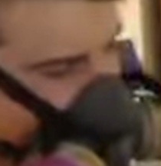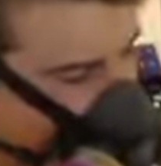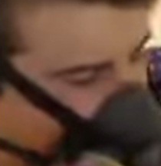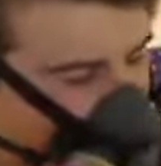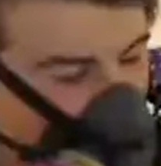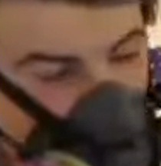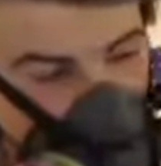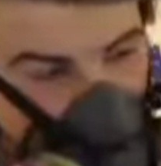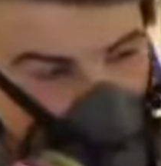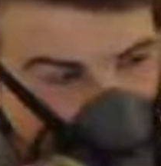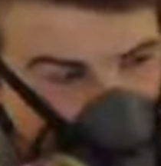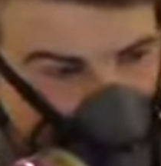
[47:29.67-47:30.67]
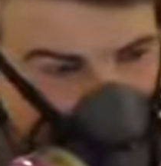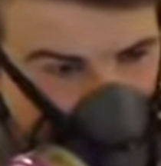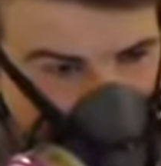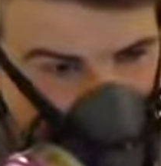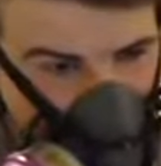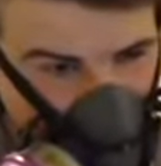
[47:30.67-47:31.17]
But most people just
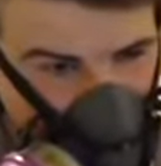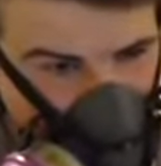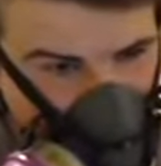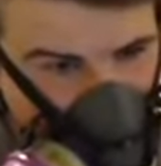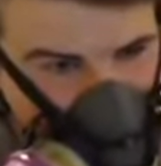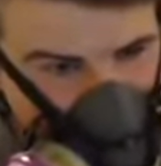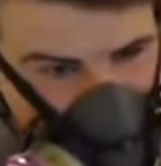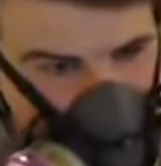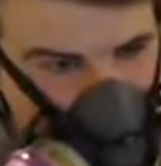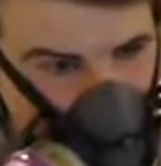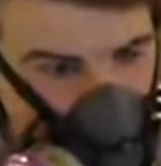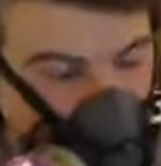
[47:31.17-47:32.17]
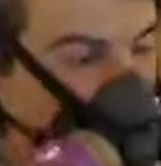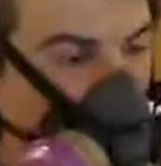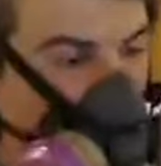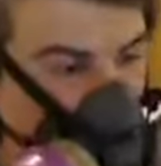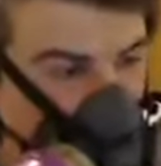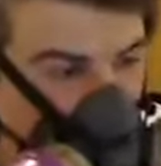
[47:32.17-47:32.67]
disregard that because I didn't
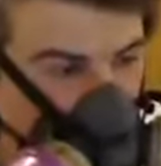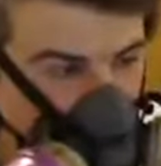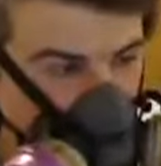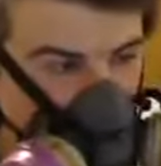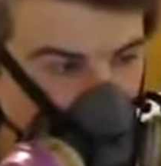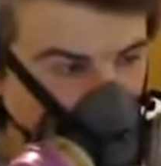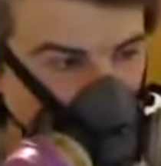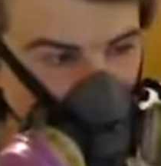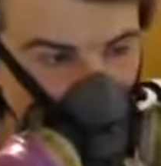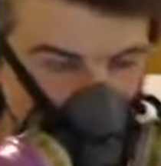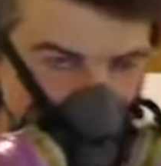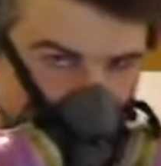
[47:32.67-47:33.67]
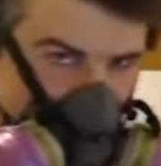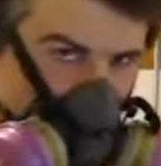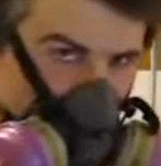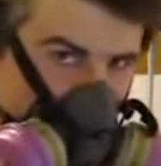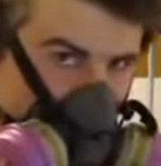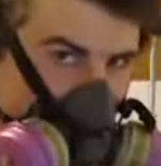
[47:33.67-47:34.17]
know this, but the popular
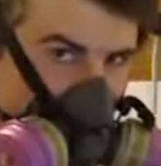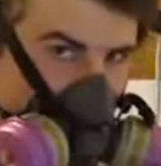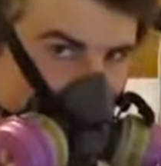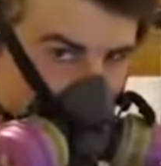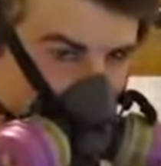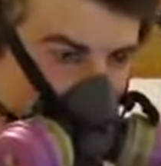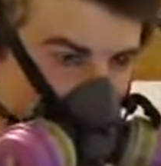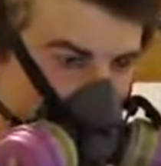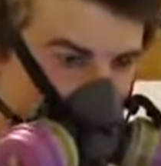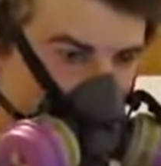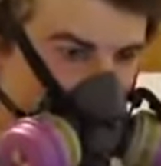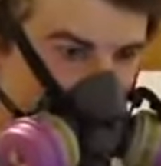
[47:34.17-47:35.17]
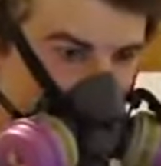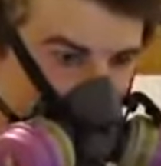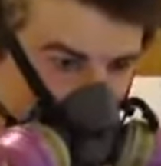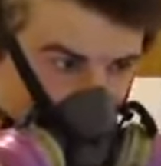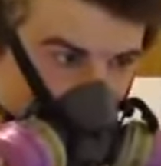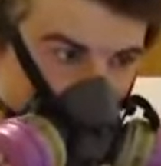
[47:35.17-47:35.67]
opinion is
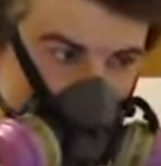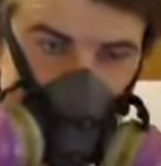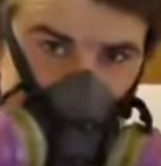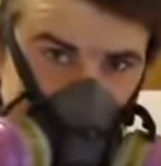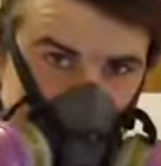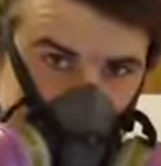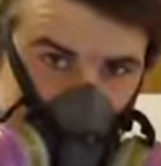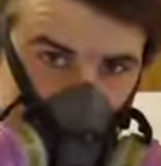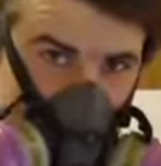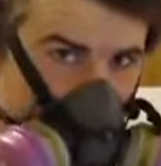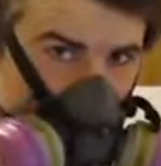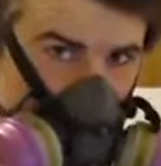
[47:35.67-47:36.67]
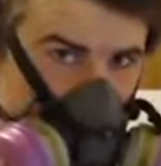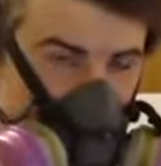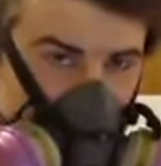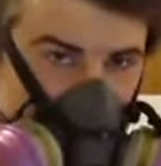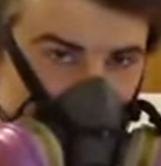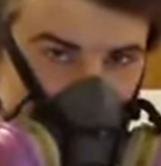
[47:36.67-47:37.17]
Japanese, and I would have
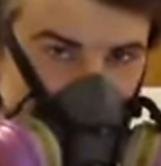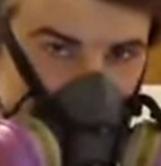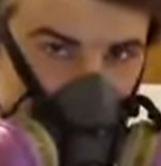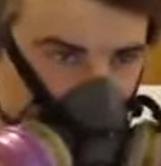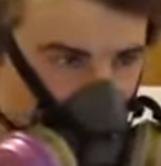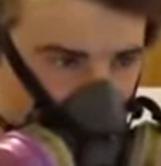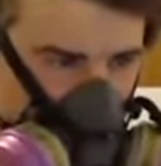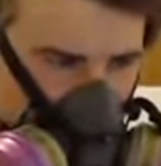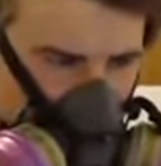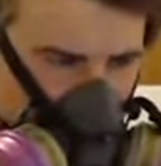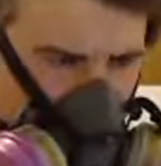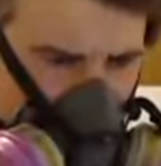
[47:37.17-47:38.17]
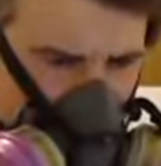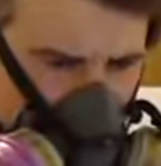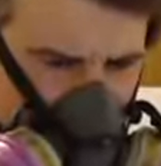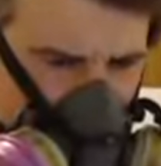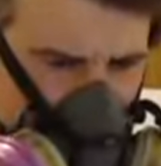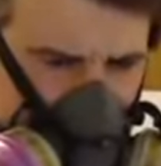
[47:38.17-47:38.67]
never said that. I'm like, but
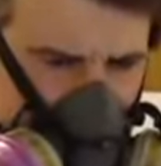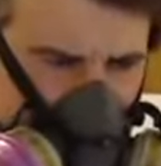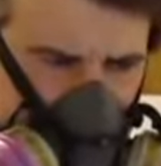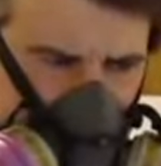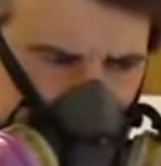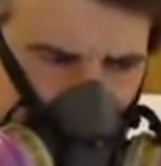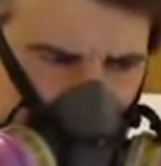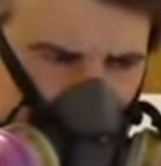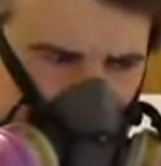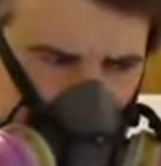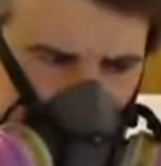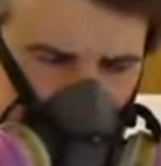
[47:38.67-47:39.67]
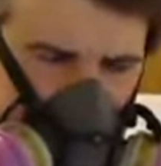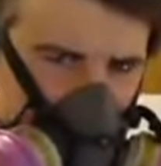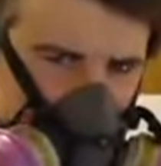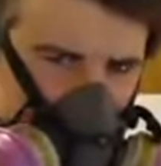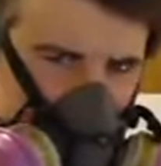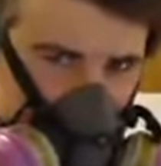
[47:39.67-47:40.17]
we speak English. Why wouldn't you want
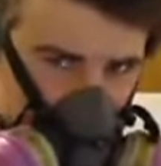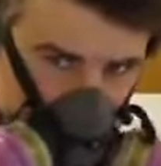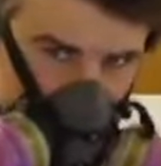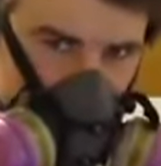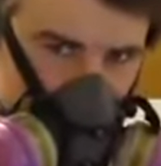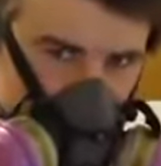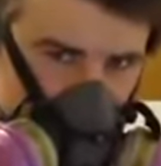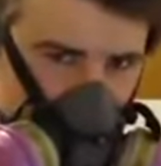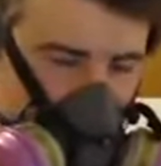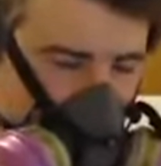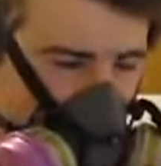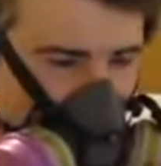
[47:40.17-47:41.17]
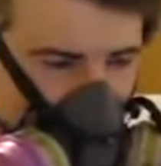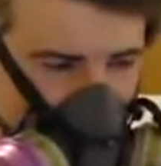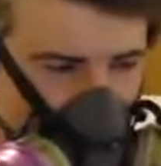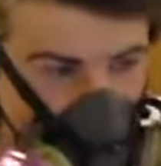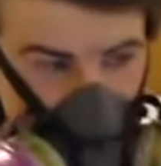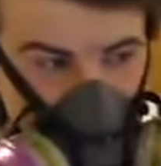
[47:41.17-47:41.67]
to listen to it in English?
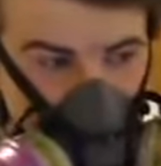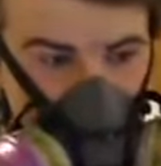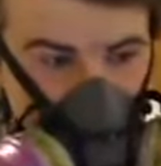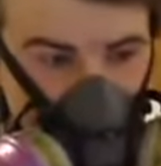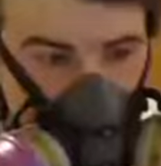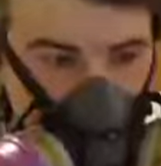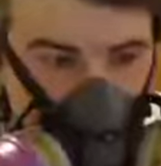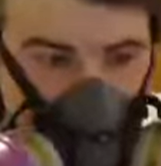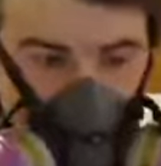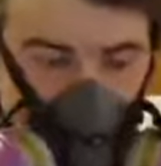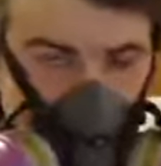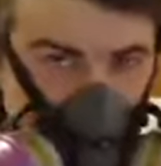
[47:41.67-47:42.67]
I never understood that.